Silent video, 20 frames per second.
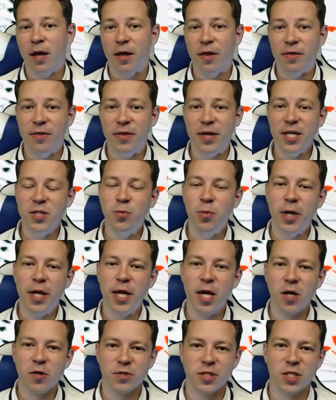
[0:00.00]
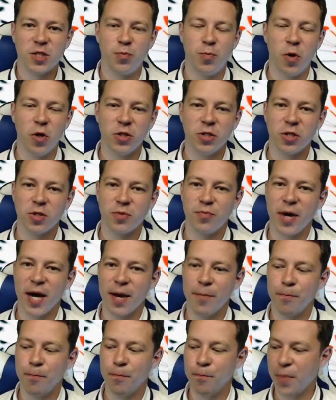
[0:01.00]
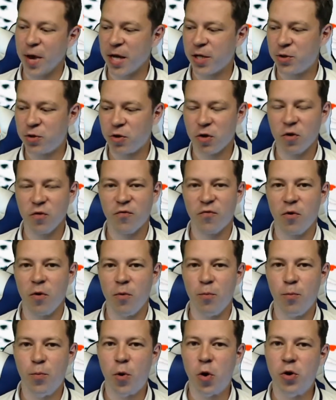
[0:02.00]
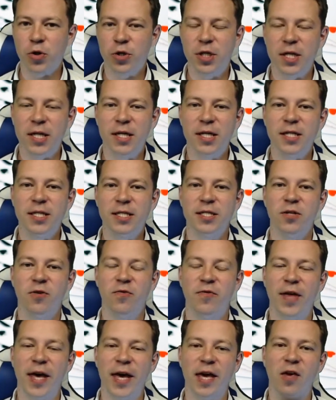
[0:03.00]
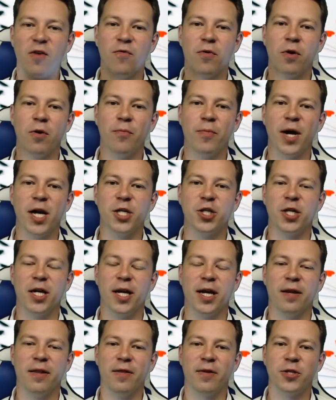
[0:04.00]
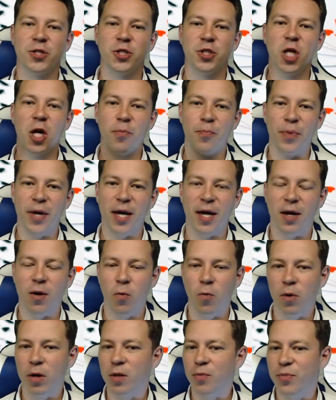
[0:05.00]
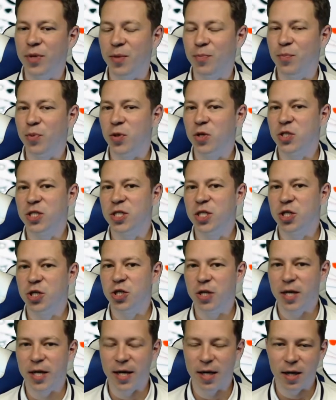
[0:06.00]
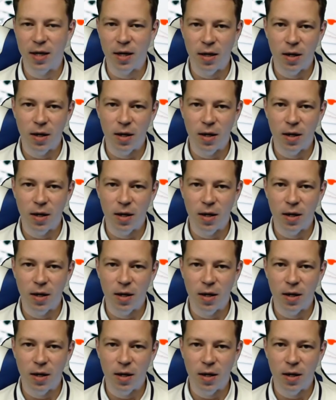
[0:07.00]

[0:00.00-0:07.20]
This video is sponsored by Pedro from Portugal, so thank you very much. And the topic will be positioning.